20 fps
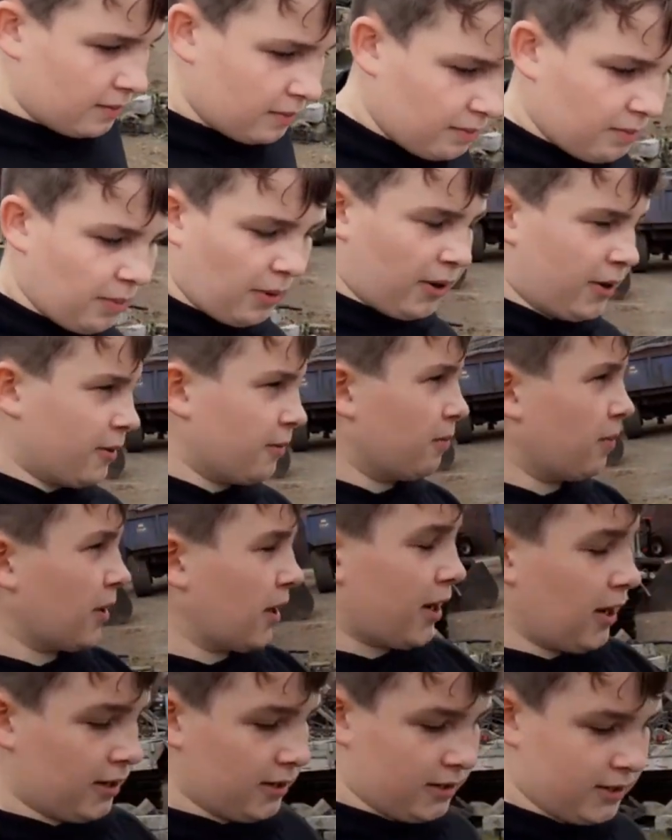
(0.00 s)
but
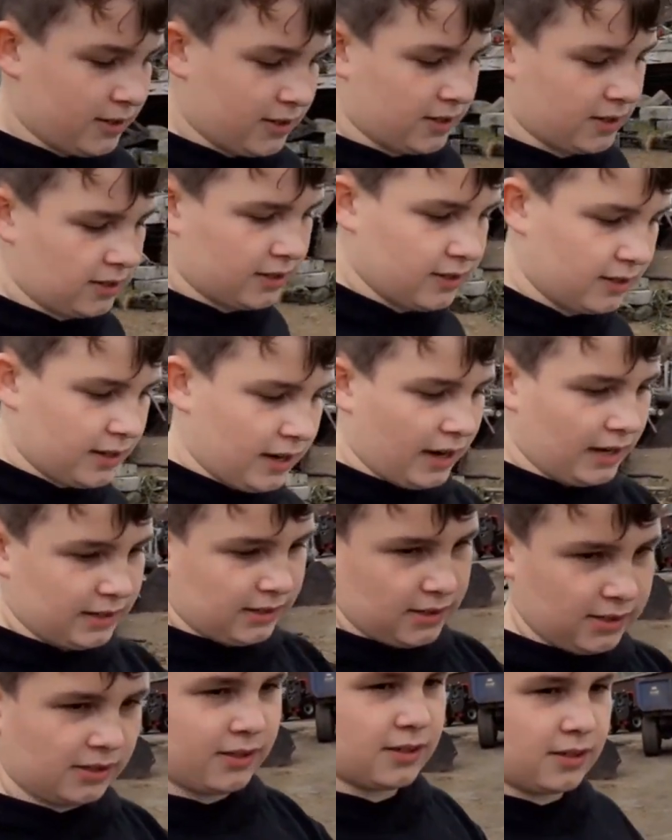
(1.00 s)
because
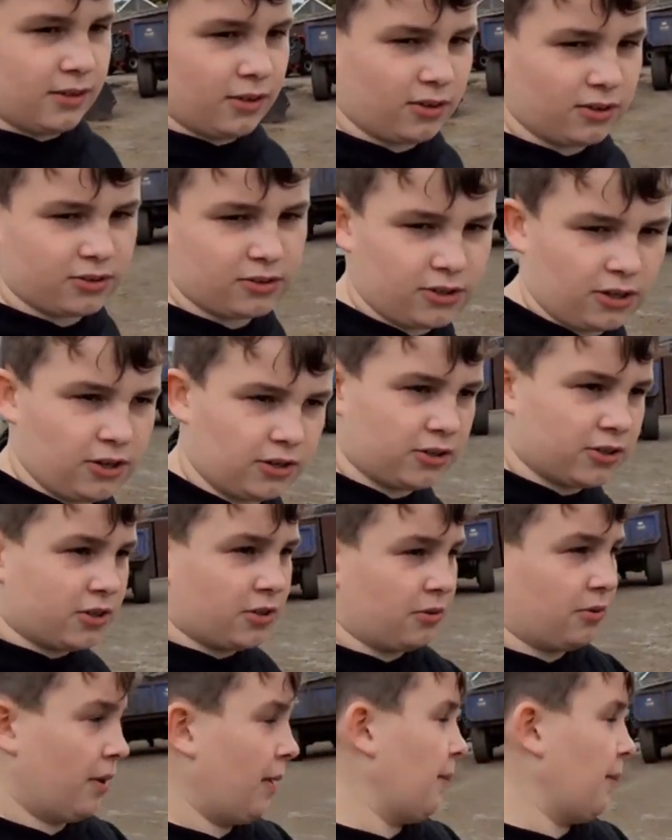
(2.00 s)
it's not good, so we